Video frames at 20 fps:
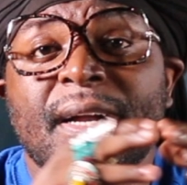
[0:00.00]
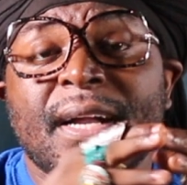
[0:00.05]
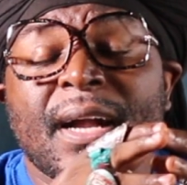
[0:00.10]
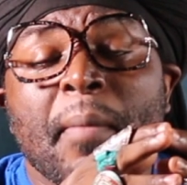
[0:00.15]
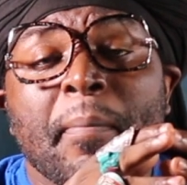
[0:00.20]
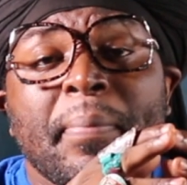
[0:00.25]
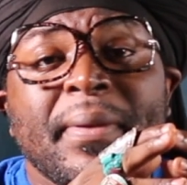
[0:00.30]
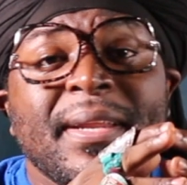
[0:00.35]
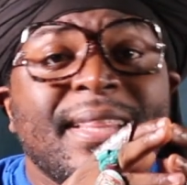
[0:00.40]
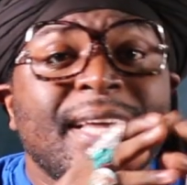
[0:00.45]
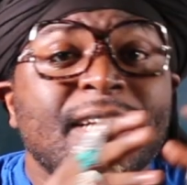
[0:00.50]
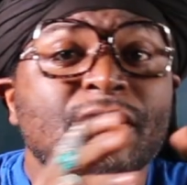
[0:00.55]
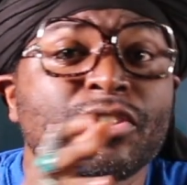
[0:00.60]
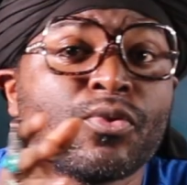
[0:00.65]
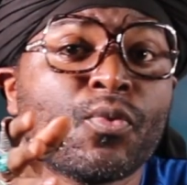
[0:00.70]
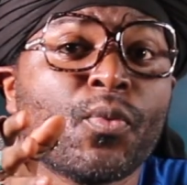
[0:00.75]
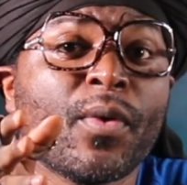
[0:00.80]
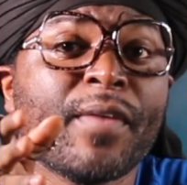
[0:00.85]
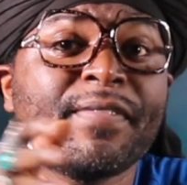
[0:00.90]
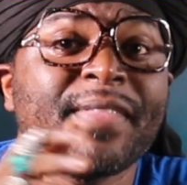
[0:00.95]
company that
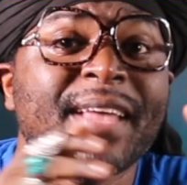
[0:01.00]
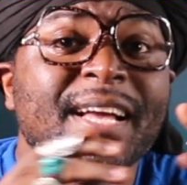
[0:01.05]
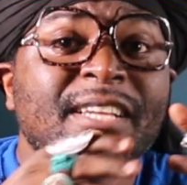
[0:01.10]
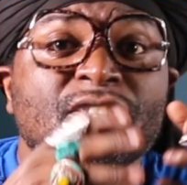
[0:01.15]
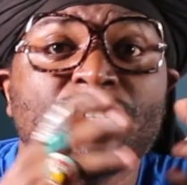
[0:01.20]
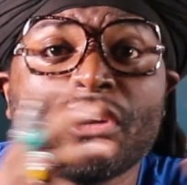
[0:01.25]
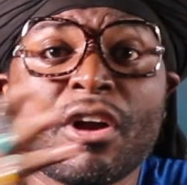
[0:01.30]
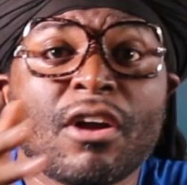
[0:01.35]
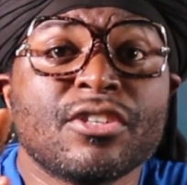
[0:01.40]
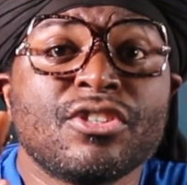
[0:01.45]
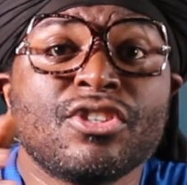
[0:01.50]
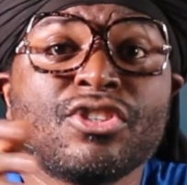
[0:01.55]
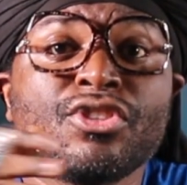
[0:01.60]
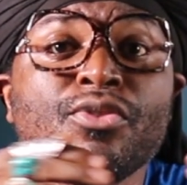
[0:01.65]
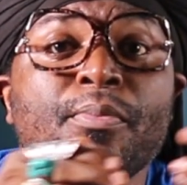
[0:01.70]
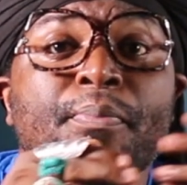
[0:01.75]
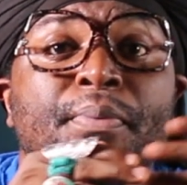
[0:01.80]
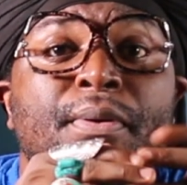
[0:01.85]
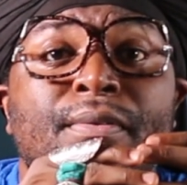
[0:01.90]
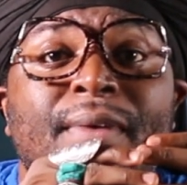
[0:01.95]
you're with that charges
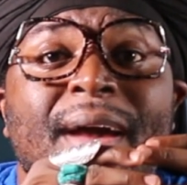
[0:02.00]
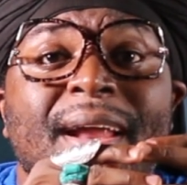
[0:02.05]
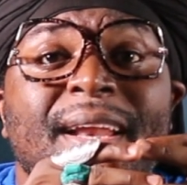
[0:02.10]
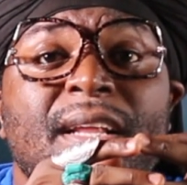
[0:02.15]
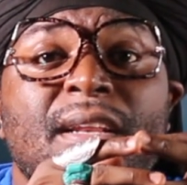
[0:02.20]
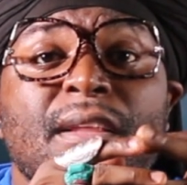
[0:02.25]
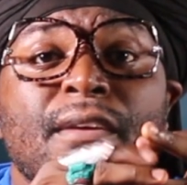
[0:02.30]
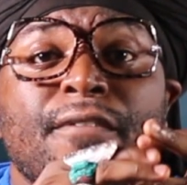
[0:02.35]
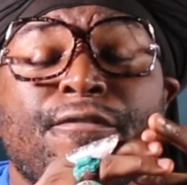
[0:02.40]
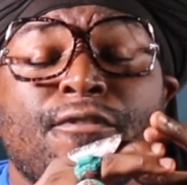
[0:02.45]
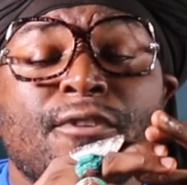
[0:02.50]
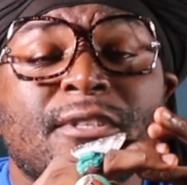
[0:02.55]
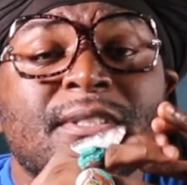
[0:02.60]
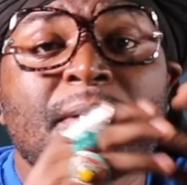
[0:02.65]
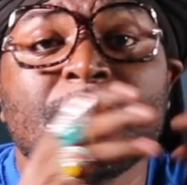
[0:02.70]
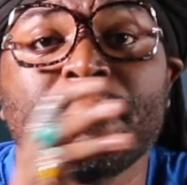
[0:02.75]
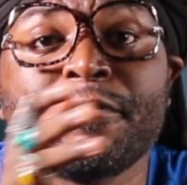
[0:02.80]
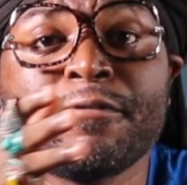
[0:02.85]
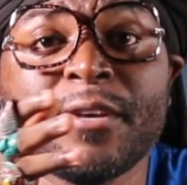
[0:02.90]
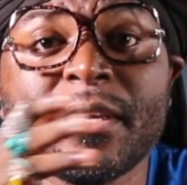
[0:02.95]
you periodically for
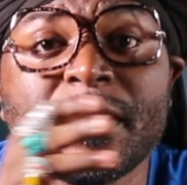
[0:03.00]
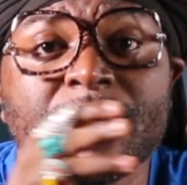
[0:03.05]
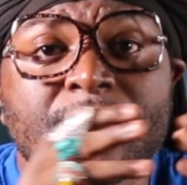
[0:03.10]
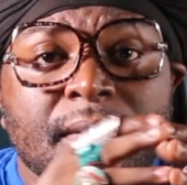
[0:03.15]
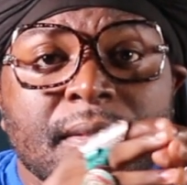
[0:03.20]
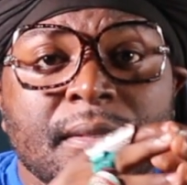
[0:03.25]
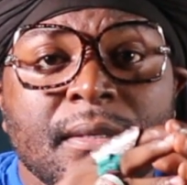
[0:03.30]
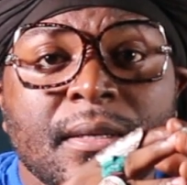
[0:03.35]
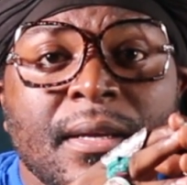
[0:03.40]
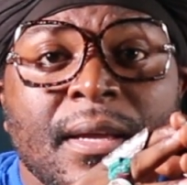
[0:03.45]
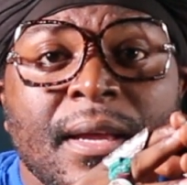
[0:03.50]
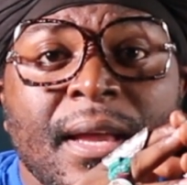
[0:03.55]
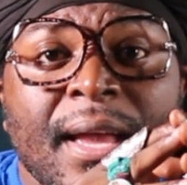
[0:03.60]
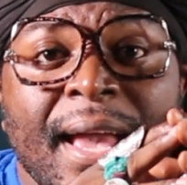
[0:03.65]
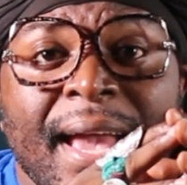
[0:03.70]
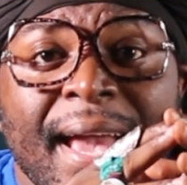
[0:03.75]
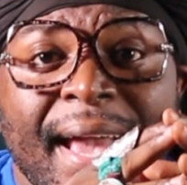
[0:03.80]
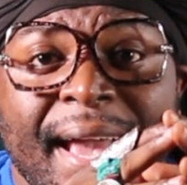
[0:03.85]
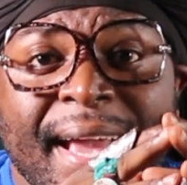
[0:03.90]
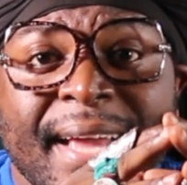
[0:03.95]
some fees
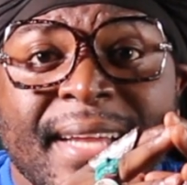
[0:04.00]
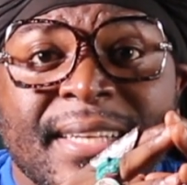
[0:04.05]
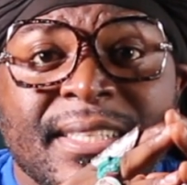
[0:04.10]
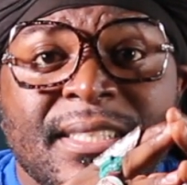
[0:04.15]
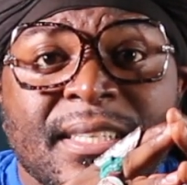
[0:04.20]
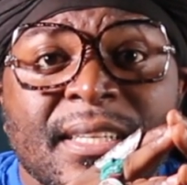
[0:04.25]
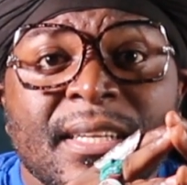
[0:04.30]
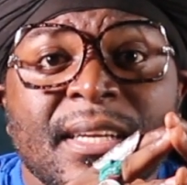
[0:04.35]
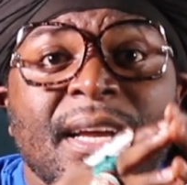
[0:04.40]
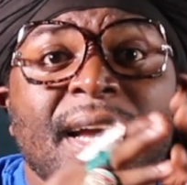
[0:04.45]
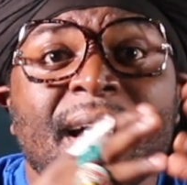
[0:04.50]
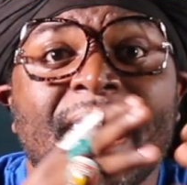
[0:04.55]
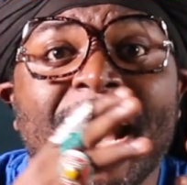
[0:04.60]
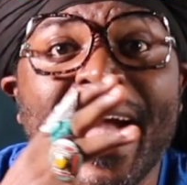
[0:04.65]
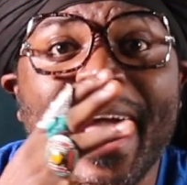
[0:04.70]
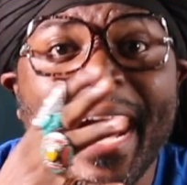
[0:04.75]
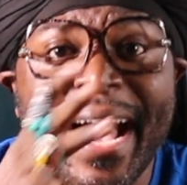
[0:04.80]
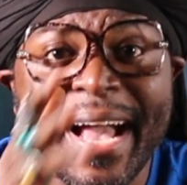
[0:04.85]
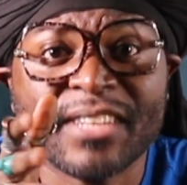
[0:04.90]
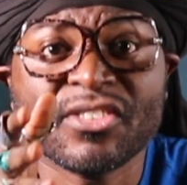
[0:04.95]
and
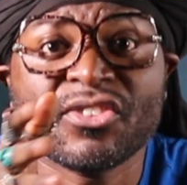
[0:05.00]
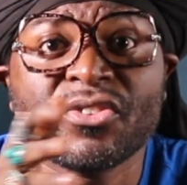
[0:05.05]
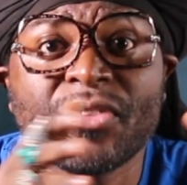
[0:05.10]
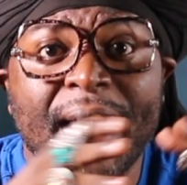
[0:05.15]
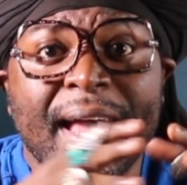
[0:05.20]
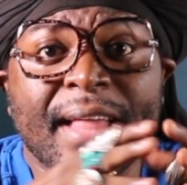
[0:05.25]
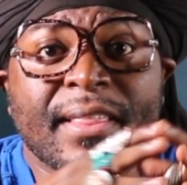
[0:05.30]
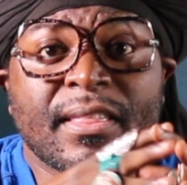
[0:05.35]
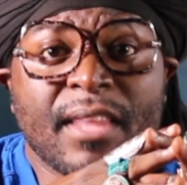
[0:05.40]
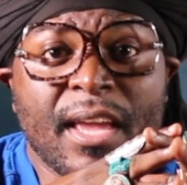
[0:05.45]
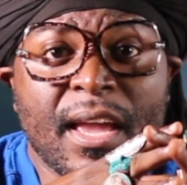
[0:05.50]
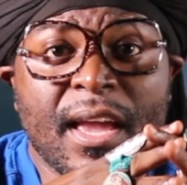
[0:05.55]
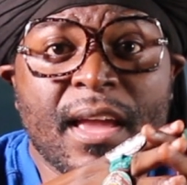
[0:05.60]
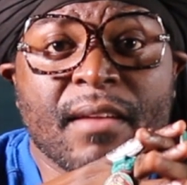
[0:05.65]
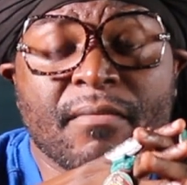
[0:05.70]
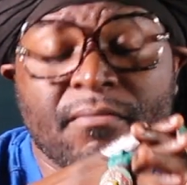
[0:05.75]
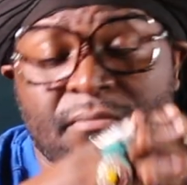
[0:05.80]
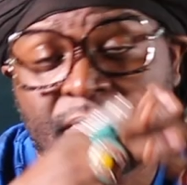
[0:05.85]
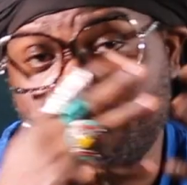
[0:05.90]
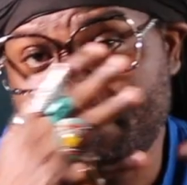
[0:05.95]
ask that
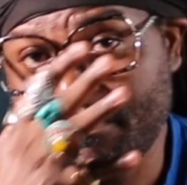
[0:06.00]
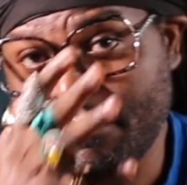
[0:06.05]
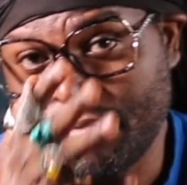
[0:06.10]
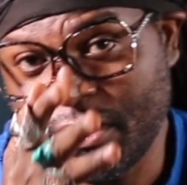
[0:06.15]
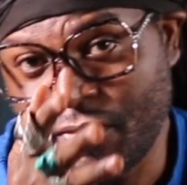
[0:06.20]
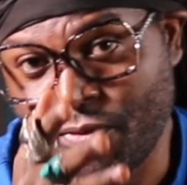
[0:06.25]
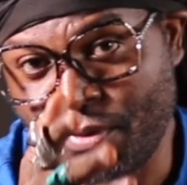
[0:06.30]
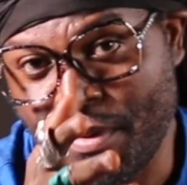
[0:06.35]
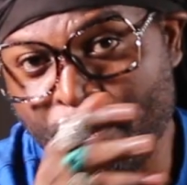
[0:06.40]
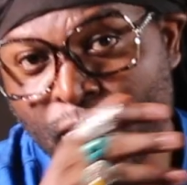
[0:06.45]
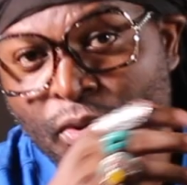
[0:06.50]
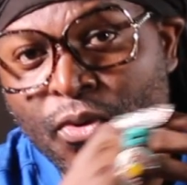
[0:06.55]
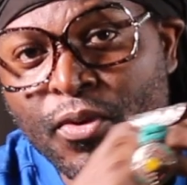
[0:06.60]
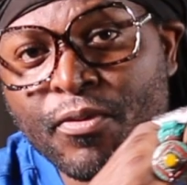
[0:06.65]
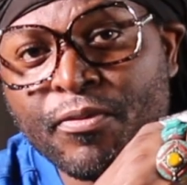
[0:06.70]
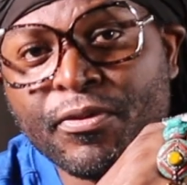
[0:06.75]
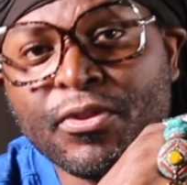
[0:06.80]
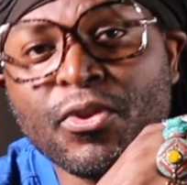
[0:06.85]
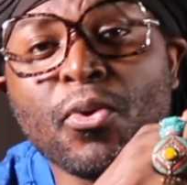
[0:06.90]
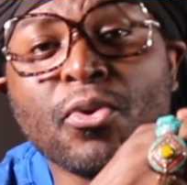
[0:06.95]
they
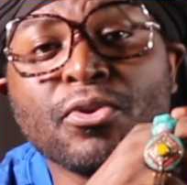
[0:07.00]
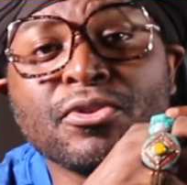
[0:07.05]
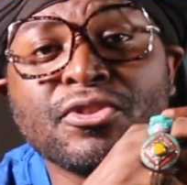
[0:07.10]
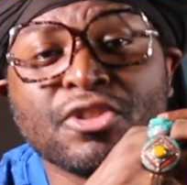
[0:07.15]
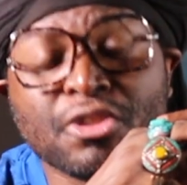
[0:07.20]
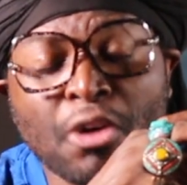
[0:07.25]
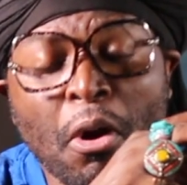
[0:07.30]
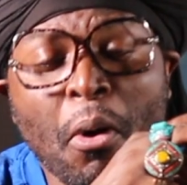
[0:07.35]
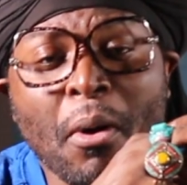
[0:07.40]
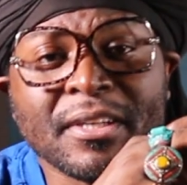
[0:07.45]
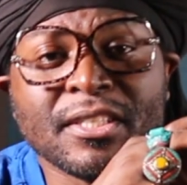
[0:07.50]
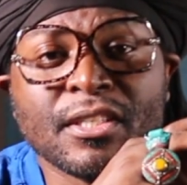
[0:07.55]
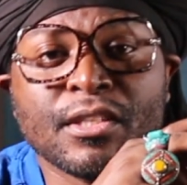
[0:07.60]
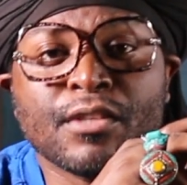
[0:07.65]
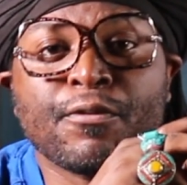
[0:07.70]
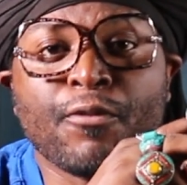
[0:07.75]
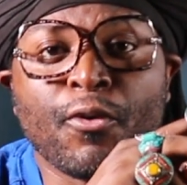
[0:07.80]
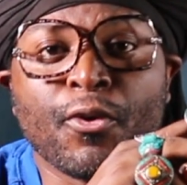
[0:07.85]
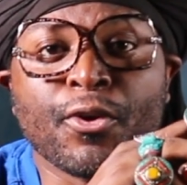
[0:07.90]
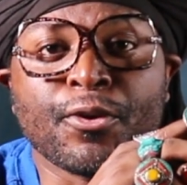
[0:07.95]
remove those charges
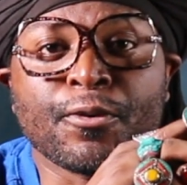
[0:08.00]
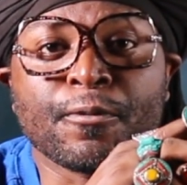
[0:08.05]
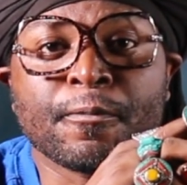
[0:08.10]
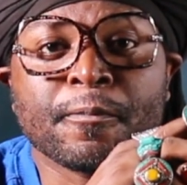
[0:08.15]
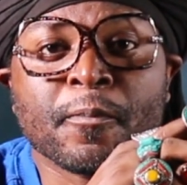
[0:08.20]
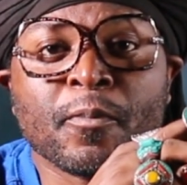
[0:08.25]
for you.